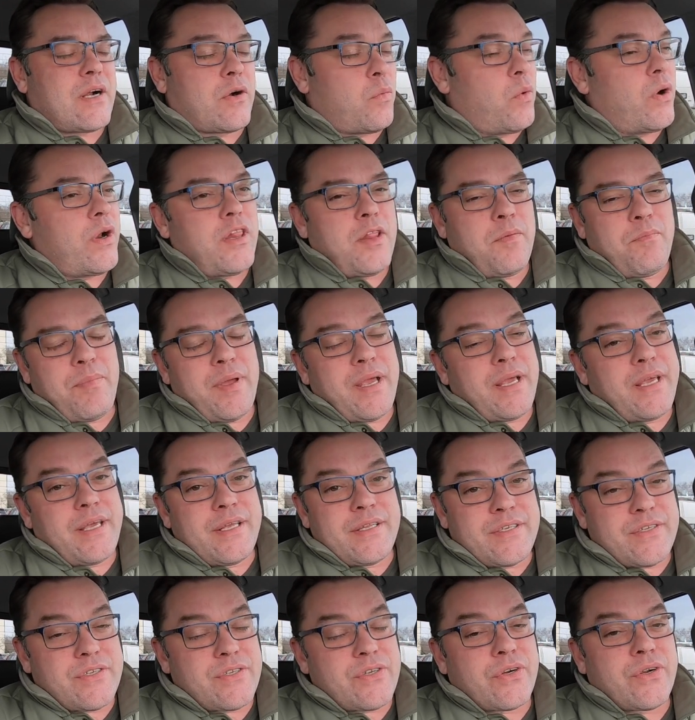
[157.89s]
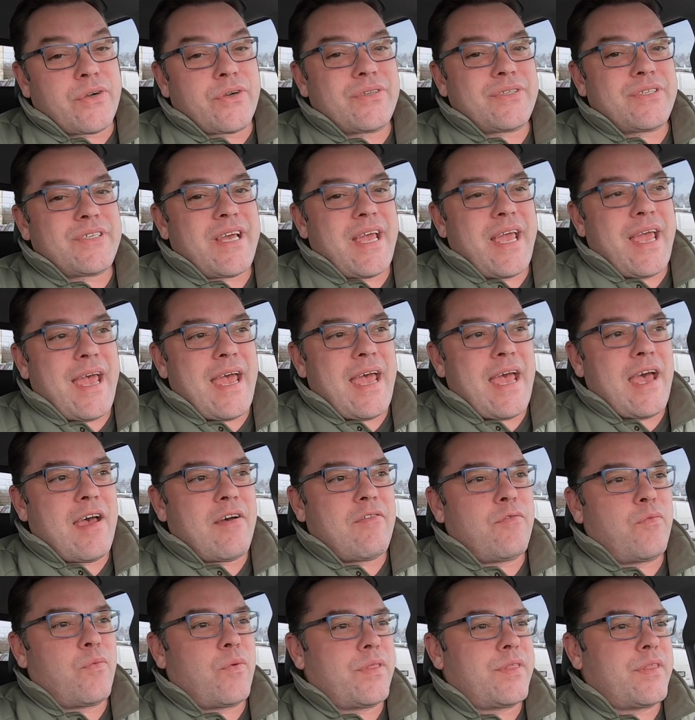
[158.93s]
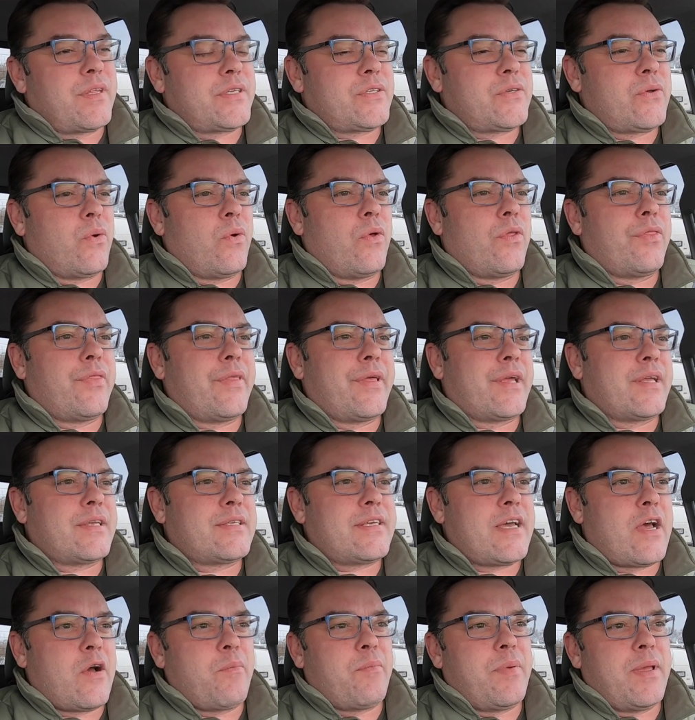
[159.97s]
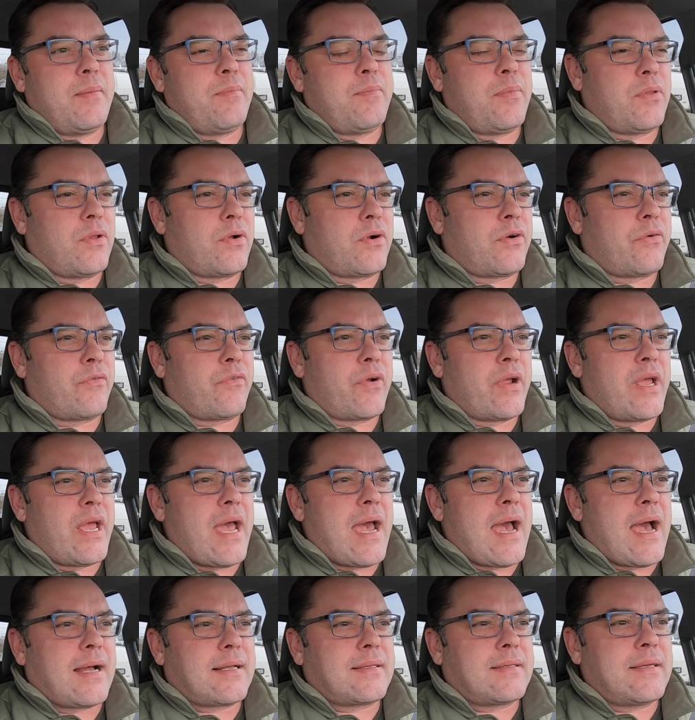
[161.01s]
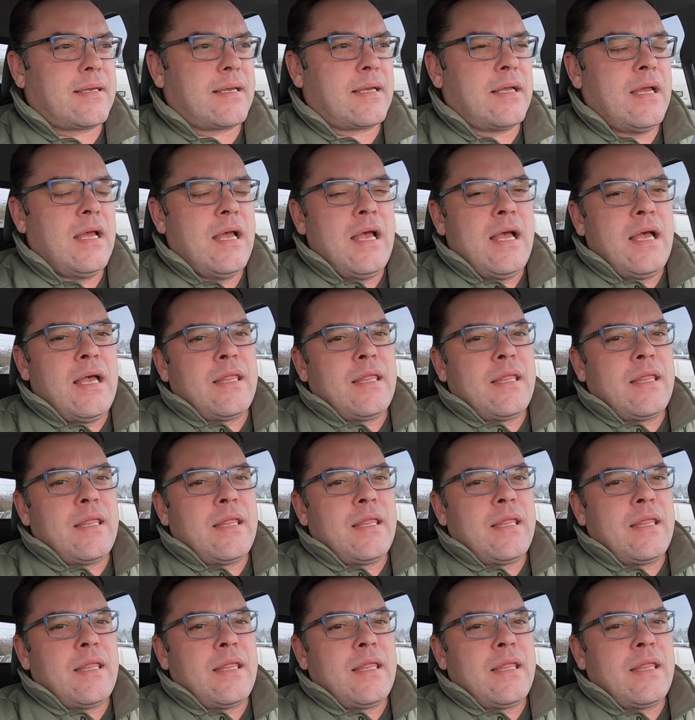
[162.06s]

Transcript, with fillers: or one of the big concerns I have with this whole thing, is how people are reacting.